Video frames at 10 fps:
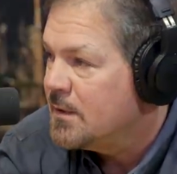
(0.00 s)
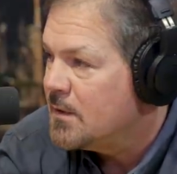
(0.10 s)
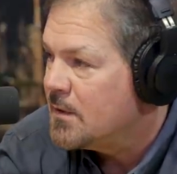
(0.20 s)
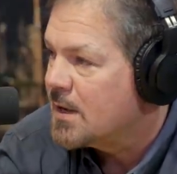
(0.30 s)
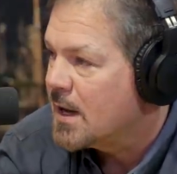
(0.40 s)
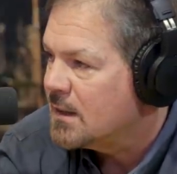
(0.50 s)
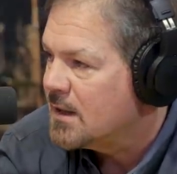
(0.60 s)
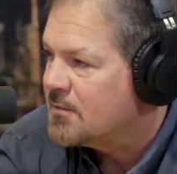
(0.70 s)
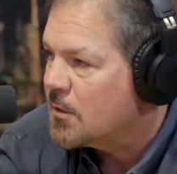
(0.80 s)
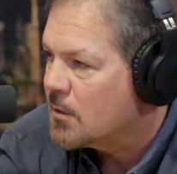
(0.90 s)
You know, you got to
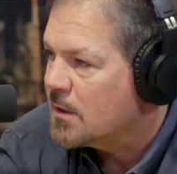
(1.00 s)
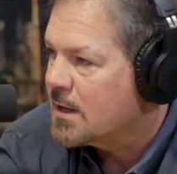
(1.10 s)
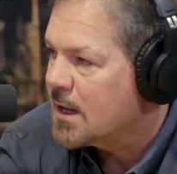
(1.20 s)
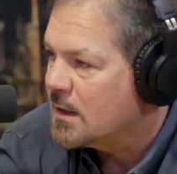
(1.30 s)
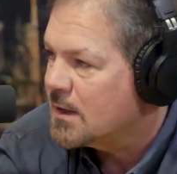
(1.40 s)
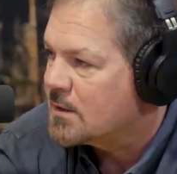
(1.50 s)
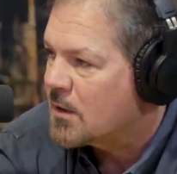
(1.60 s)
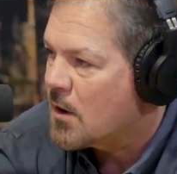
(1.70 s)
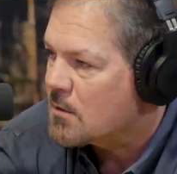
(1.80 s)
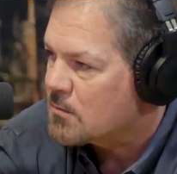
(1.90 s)
lift early. You got to let the
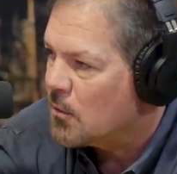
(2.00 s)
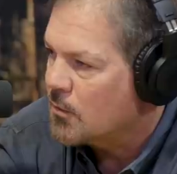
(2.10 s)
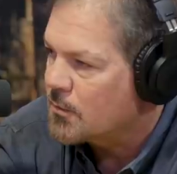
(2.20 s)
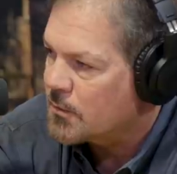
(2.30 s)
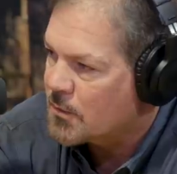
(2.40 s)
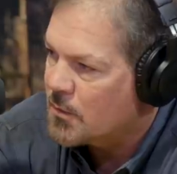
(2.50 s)
car roll through the